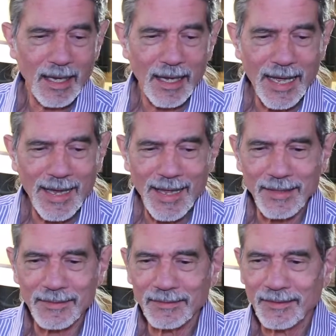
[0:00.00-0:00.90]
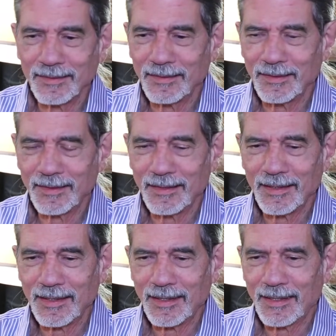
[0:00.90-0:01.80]
I had
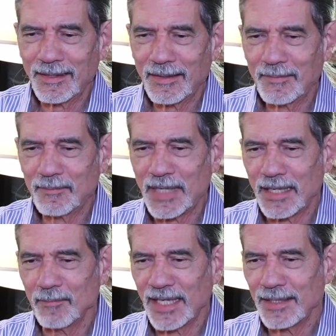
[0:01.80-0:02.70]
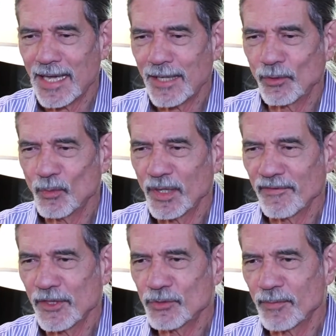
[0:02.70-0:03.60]
my dad on one
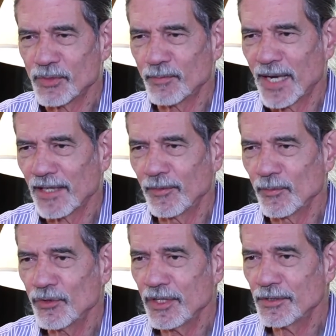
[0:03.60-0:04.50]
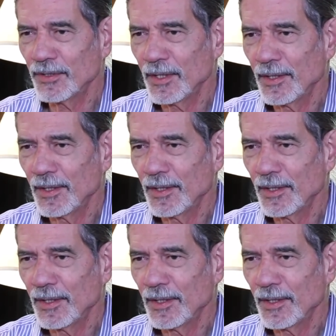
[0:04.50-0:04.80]
of the trips back from Greece